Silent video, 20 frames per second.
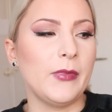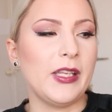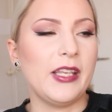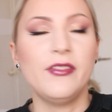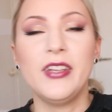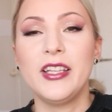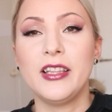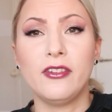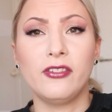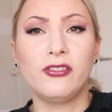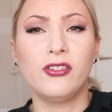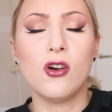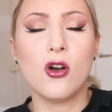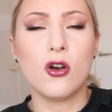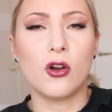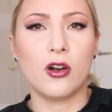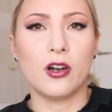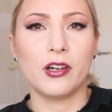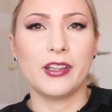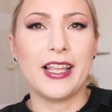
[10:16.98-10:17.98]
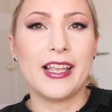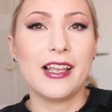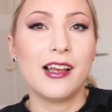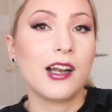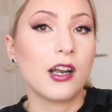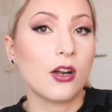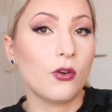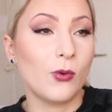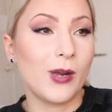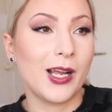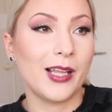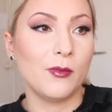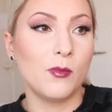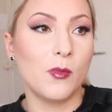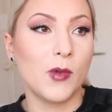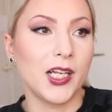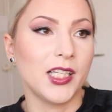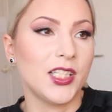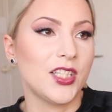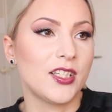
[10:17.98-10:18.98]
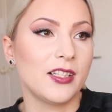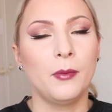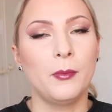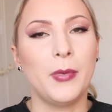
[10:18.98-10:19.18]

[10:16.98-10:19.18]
even the 4, they are quite much.